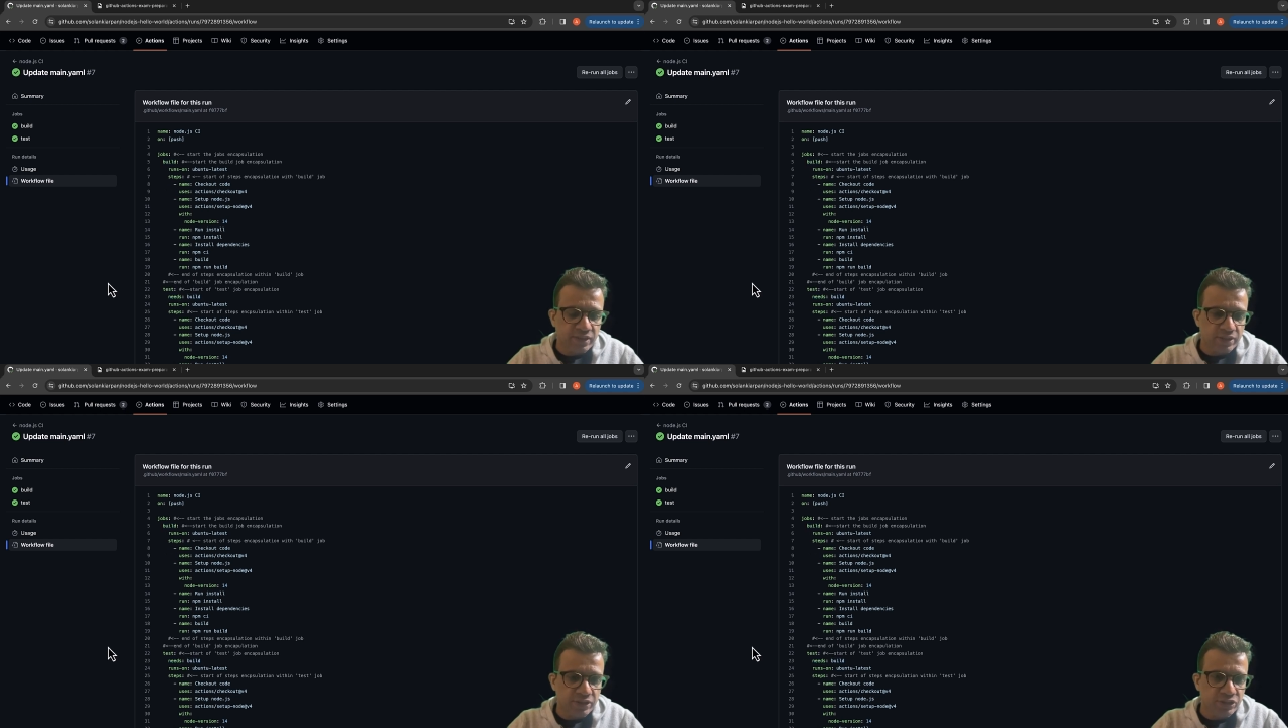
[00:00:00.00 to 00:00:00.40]

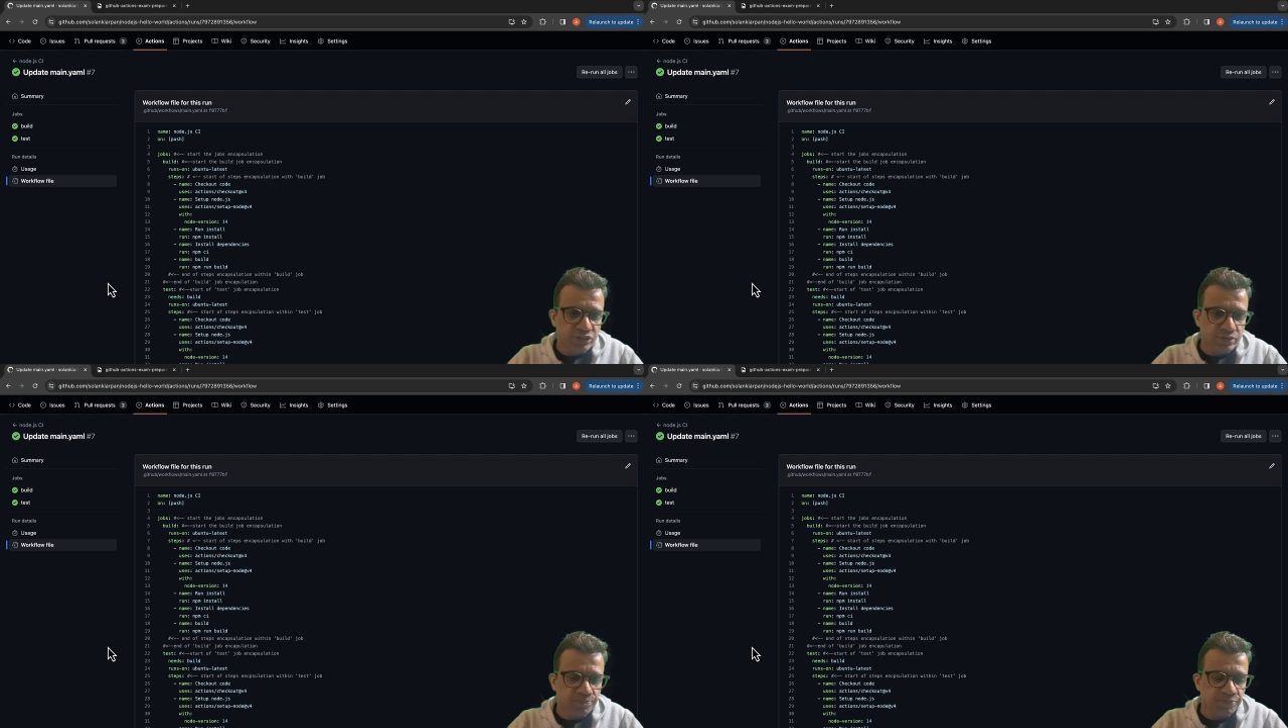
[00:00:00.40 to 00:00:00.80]

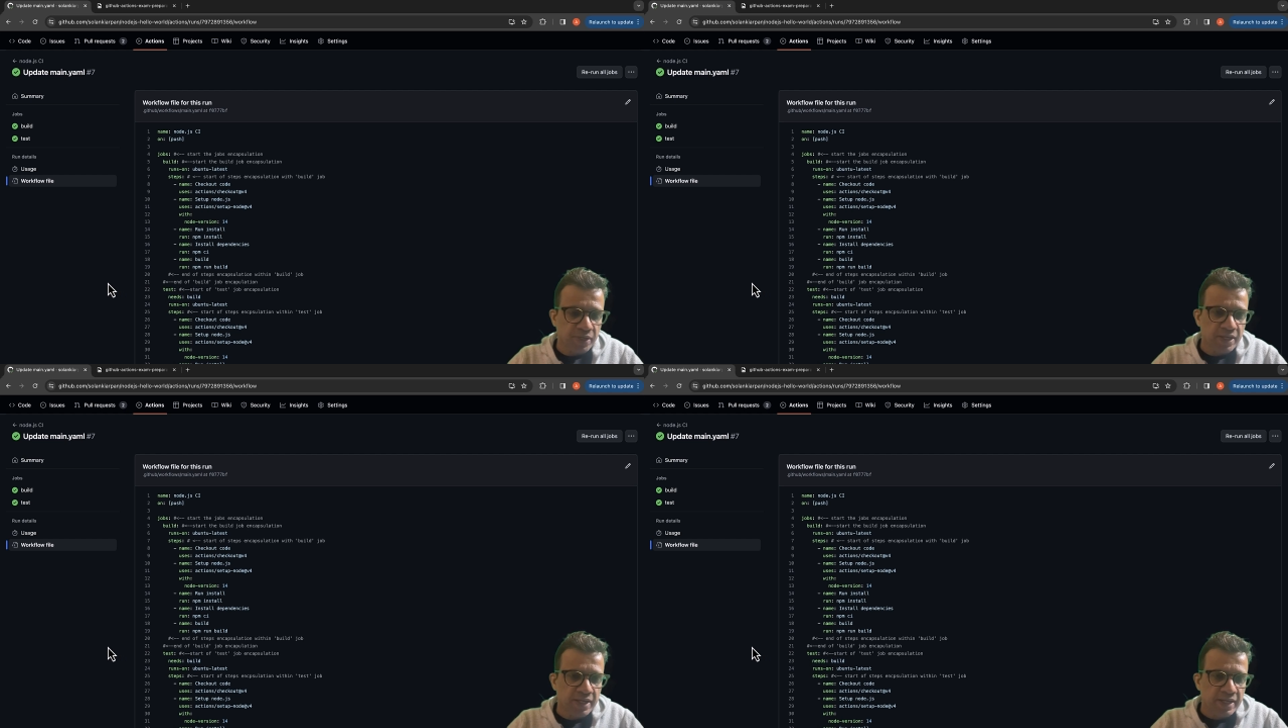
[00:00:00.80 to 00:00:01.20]
condition,
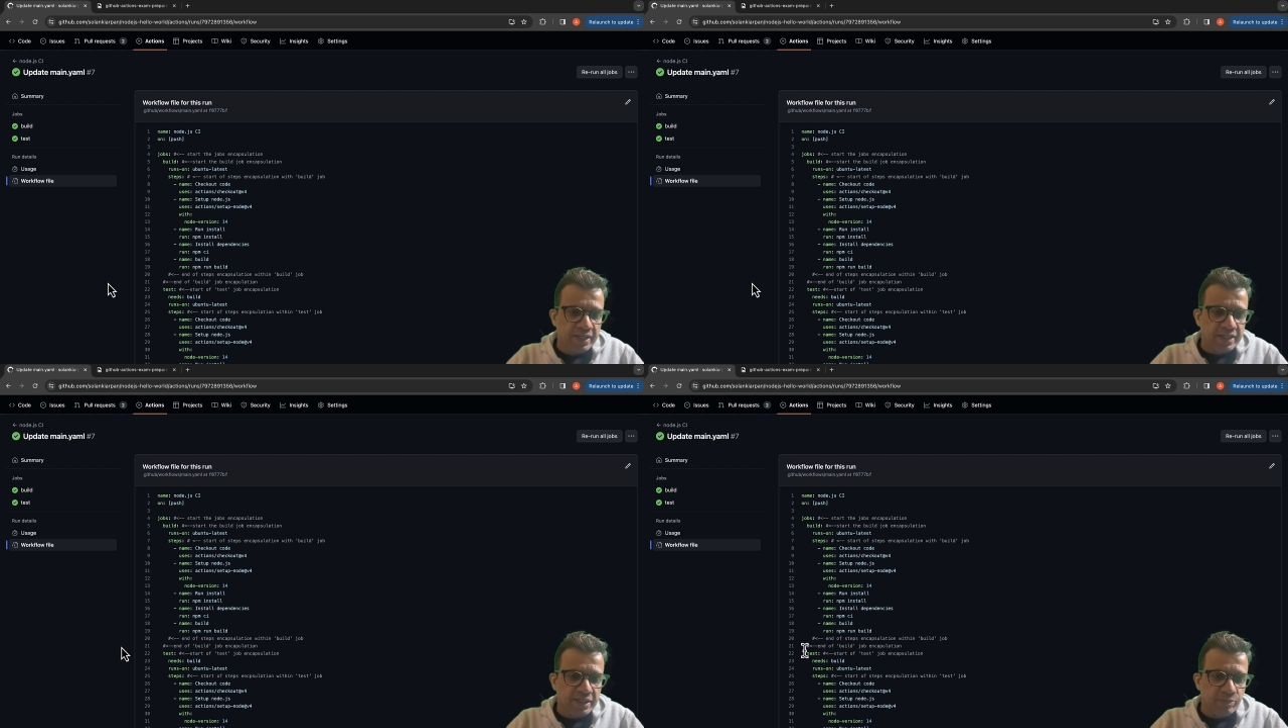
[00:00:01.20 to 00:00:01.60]

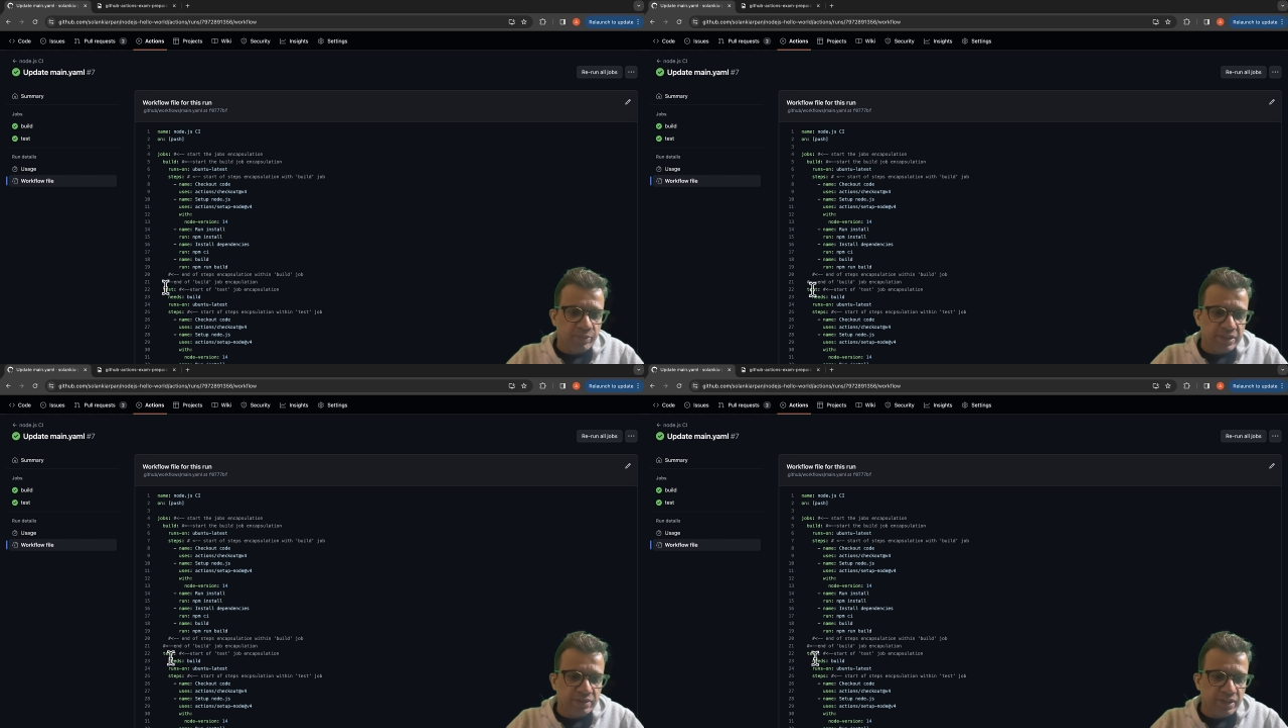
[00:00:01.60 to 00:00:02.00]
it
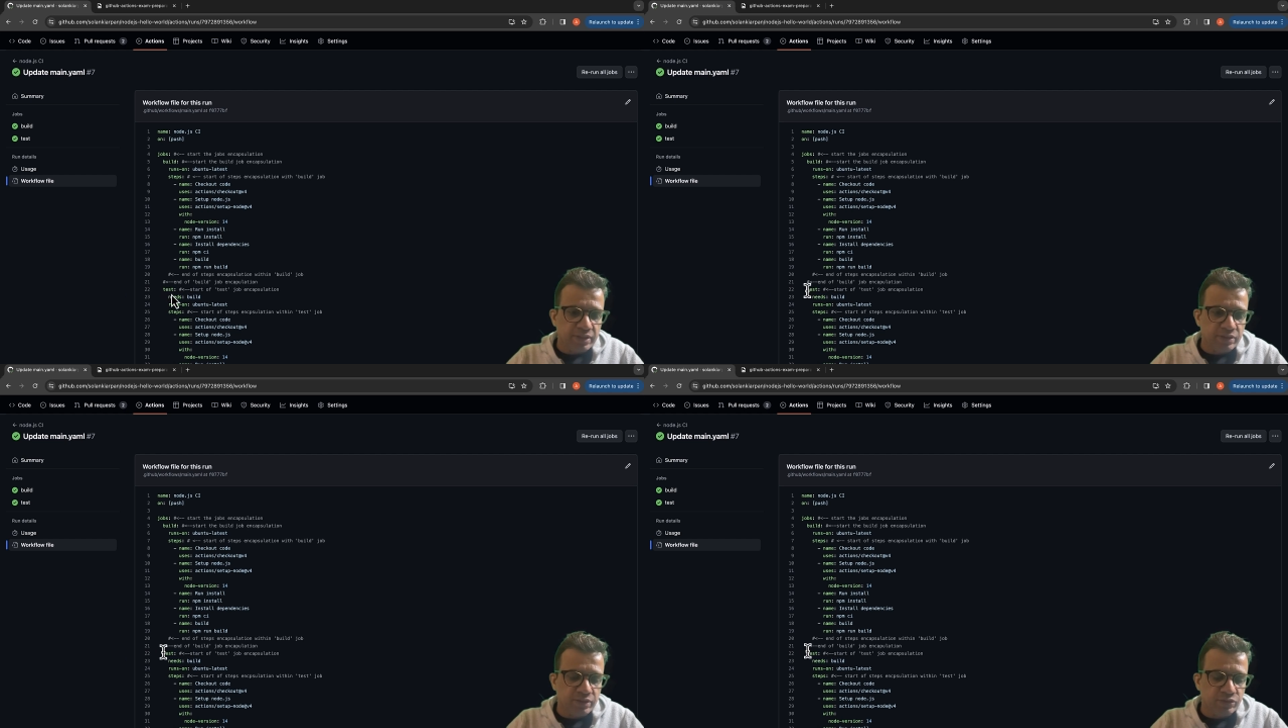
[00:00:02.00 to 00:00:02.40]
means
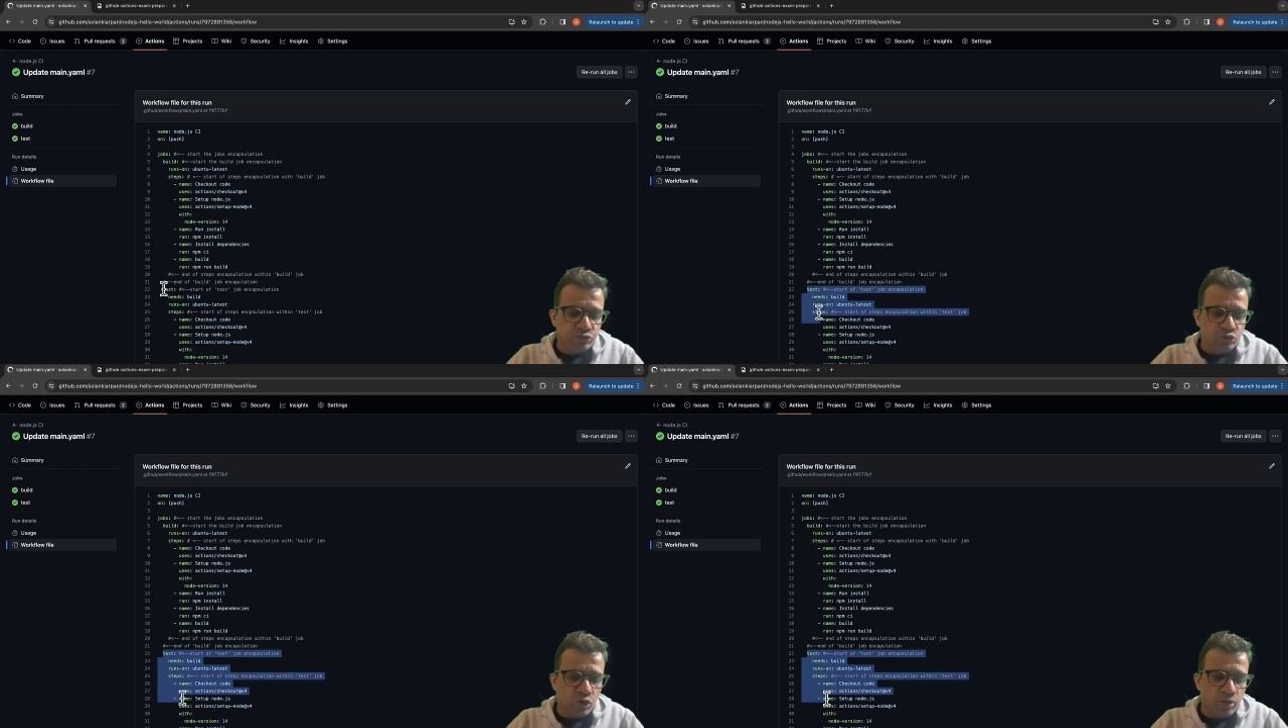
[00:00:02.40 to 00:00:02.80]
that
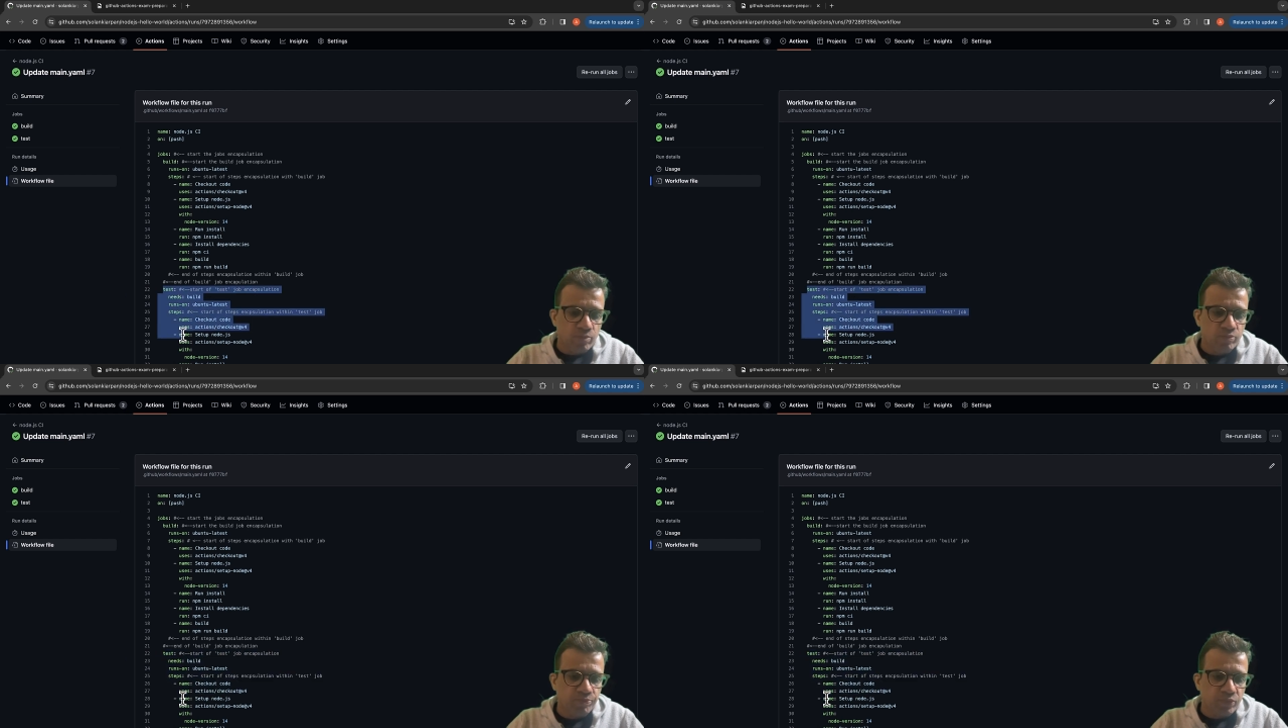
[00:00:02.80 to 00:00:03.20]
this job